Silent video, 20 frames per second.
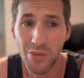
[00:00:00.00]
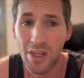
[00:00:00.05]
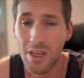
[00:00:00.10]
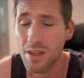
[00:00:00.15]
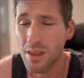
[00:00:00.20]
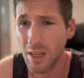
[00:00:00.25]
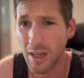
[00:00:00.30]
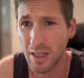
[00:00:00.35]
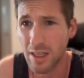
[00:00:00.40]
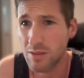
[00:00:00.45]

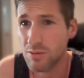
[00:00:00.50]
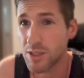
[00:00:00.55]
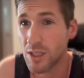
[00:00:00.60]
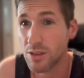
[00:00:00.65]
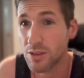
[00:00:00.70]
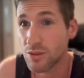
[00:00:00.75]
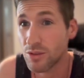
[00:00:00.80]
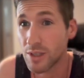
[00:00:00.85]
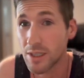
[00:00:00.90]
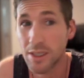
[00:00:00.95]
That gives us
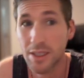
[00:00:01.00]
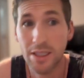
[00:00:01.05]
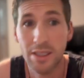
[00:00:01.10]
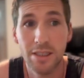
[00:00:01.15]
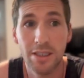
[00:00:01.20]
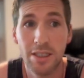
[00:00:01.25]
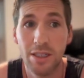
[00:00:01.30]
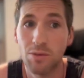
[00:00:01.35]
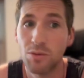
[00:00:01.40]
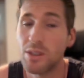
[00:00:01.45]
gradients
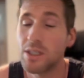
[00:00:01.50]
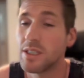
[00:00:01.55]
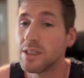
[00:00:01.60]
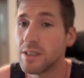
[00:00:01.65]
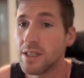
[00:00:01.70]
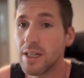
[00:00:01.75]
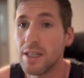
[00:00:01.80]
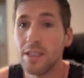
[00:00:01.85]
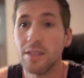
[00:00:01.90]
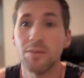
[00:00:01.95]
that we can
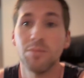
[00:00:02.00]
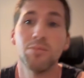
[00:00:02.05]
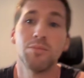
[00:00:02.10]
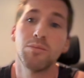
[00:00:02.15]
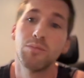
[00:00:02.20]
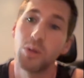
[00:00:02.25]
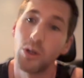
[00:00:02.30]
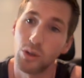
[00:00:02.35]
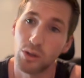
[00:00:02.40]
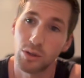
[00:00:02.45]
then
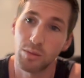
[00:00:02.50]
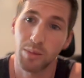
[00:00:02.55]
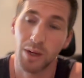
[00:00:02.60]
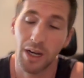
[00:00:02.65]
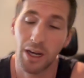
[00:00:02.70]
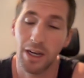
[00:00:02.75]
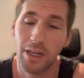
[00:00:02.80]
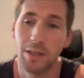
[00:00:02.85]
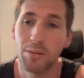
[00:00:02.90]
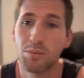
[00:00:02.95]
push
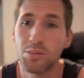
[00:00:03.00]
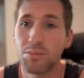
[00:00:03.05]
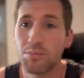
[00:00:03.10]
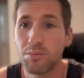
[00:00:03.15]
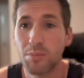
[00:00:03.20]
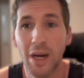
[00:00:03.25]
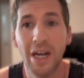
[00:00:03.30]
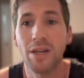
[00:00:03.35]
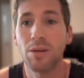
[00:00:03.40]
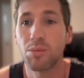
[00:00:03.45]
back
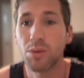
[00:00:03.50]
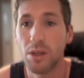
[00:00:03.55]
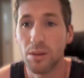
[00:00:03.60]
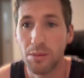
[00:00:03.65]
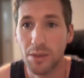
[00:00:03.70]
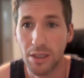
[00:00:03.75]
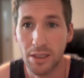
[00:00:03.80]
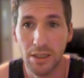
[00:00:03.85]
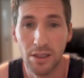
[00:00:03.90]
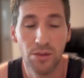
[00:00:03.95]

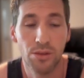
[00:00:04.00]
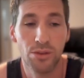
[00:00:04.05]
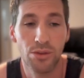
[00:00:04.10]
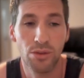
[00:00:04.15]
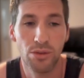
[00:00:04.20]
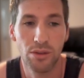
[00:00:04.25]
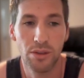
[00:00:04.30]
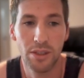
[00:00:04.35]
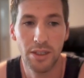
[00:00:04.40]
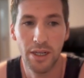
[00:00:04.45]
propagate
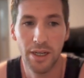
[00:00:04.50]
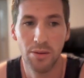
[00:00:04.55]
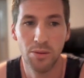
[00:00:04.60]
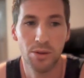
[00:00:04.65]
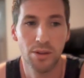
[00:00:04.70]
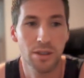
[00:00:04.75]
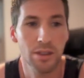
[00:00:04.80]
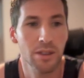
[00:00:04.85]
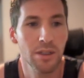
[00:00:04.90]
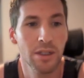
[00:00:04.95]
through the
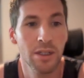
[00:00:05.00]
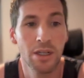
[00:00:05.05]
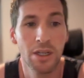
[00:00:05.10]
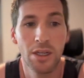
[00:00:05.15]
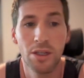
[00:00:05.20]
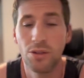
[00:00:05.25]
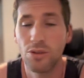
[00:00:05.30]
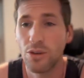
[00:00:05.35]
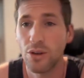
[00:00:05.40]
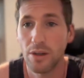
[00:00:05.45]
network
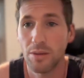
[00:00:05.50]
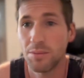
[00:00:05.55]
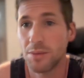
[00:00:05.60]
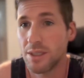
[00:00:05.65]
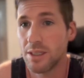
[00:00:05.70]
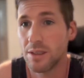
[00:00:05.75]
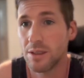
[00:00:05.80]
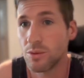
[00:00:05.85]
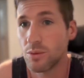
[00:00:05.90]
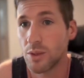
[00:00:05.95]
to
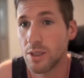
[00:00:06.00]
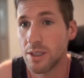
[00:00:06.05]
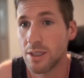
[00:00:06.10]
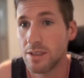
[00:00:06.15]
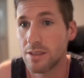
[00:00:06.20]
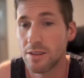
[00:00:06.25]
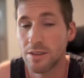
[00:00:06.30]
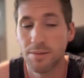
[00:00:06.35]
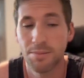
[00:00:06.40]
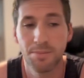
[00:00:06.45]
update the
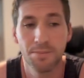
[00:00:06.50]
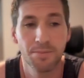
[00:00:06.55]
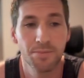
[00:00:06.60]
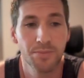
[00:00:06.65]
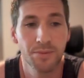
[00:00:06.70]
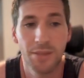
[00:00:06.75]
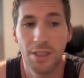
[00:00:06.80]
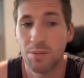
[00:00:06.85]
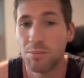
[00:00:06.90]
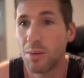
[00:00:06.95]
weights
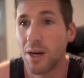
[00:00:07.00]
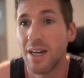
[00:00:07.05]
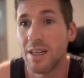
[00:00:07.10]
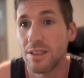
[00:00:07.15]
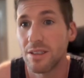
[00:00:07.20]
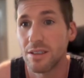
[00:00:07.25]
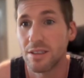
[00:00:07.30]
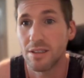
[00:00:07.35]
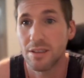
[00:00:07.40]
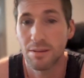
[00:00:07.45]
and
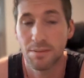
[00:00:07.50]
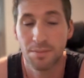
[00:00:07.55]
biases.